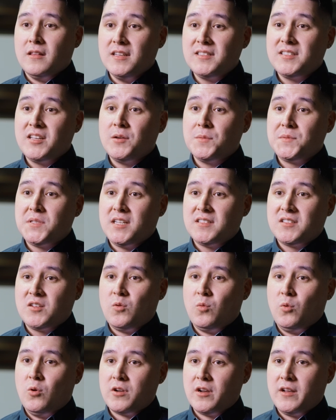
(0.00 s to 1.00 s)
This helps us
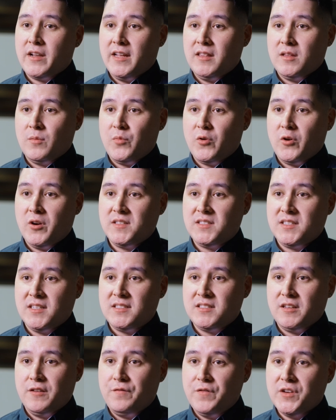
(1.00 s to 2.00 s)
coordinate the
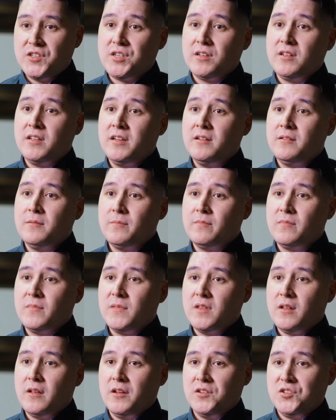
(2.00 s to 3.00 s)
process efficiently,
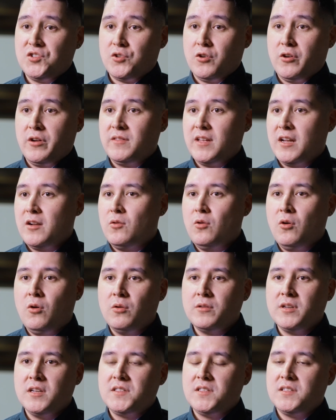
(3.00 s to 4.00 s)
ensuring that
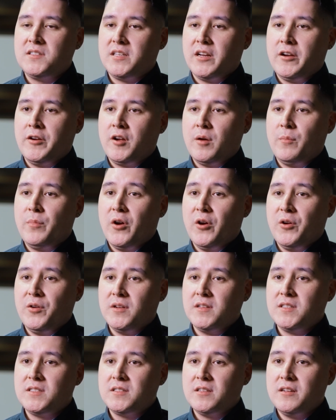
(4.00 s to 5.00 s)
all necessary
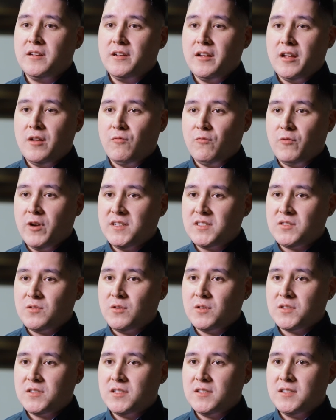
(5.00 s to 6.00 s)
components and
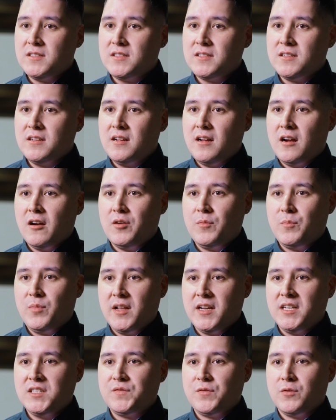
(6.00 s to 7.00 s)
resources are in
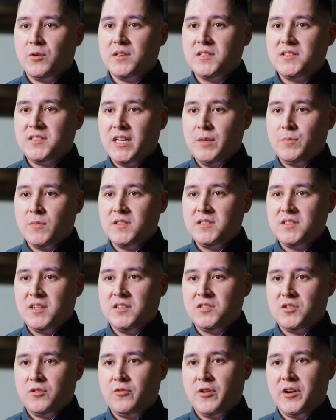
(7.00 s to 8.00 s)
place for a seamless
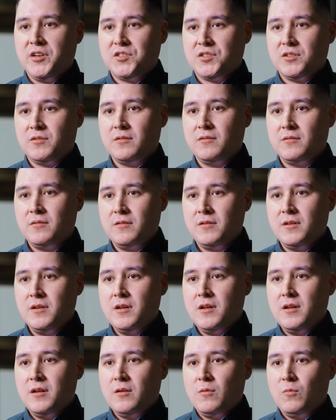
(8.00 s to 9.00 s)
integration
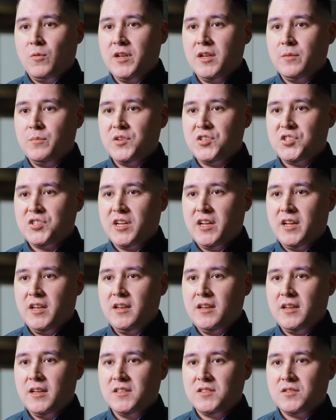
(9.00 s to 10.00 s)
when the
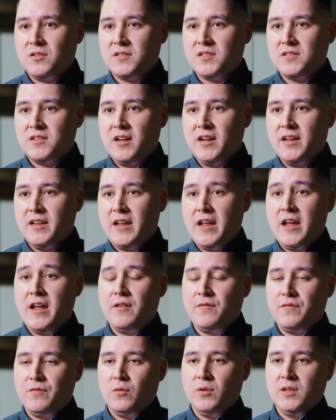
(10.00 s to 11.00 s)
machine is on site
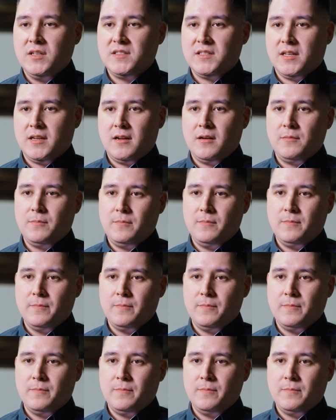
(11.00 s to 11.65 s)
and fully set up.